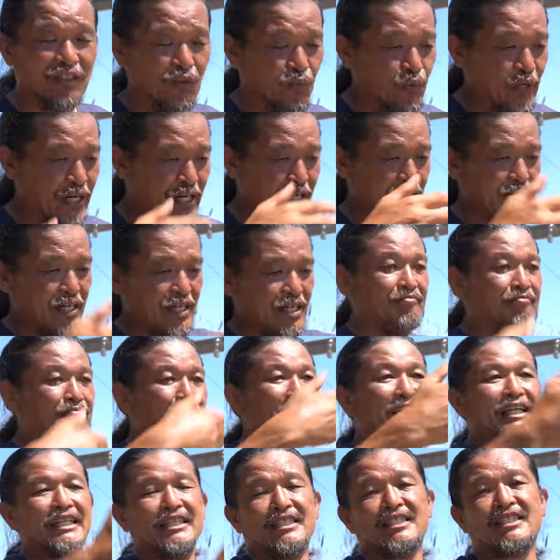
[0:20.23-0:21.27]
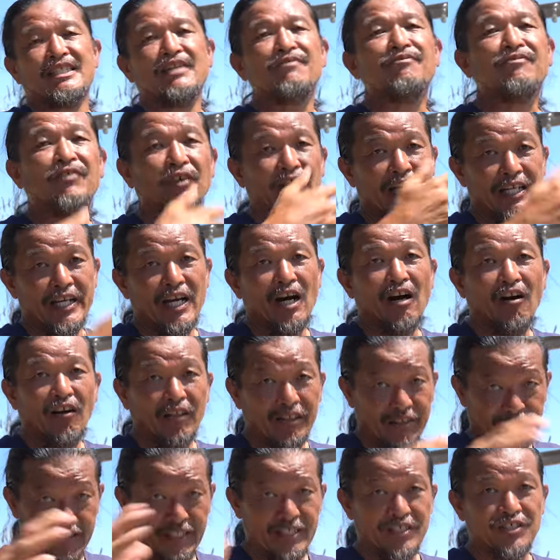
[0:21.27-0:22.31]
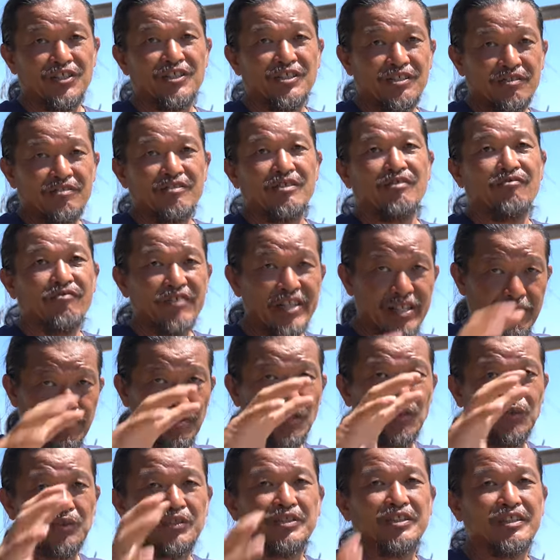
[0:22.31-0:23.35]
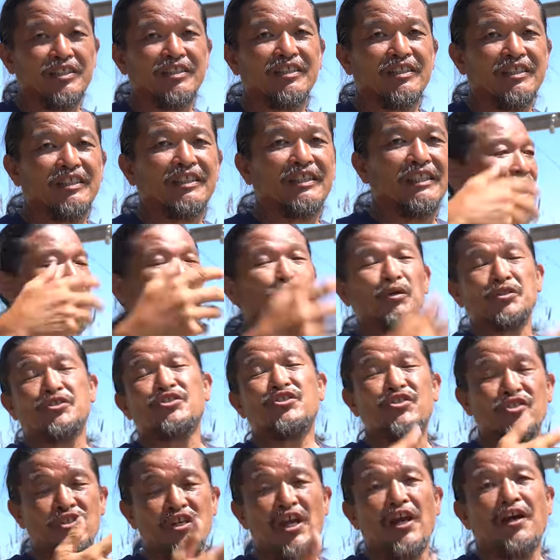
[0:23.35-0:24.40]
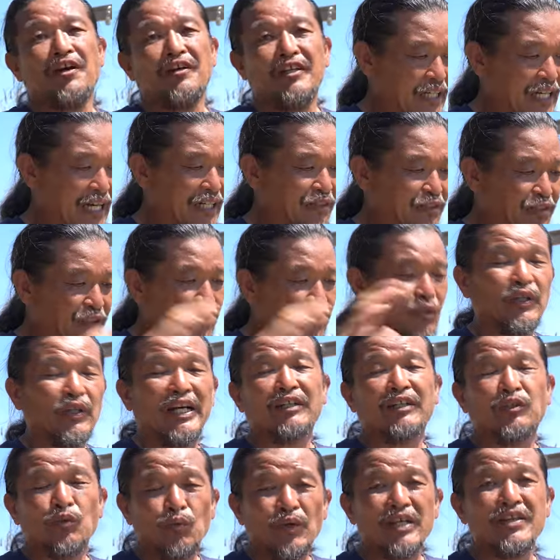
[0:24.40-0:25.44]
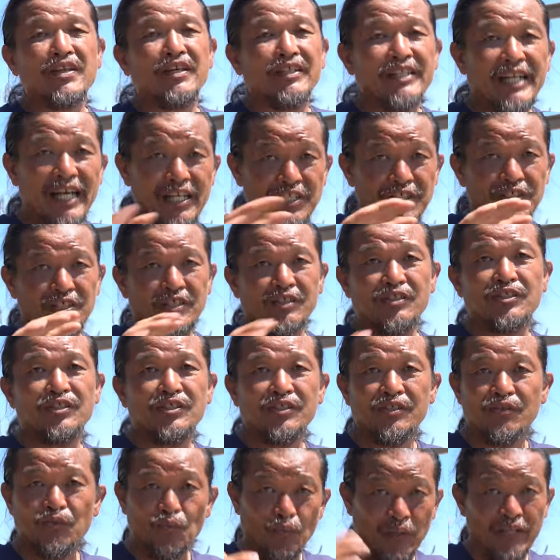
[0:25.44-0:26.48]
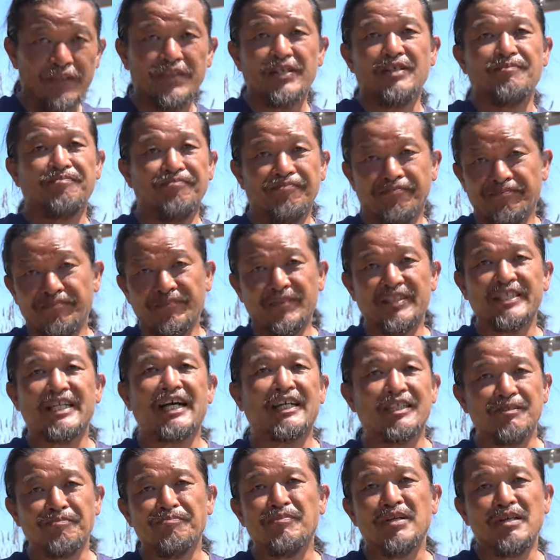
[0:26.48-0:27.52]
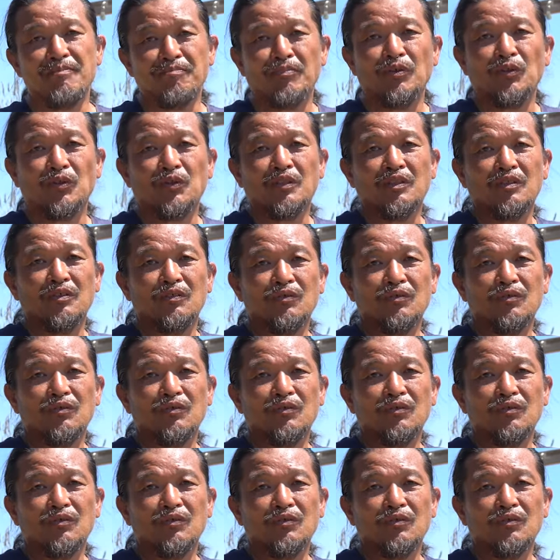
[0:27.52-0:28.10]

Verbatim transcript: and we make a symphony on this, the reed boat. I want to share how to connect with the nature, with um, the other people.